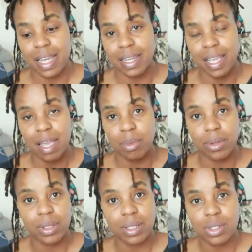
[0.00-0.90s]
and
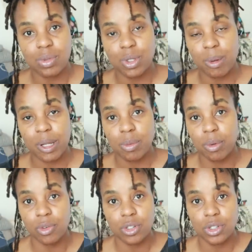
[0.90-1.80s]
cable is
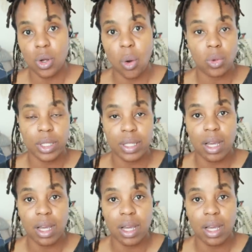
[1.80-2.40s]
responsible for just holding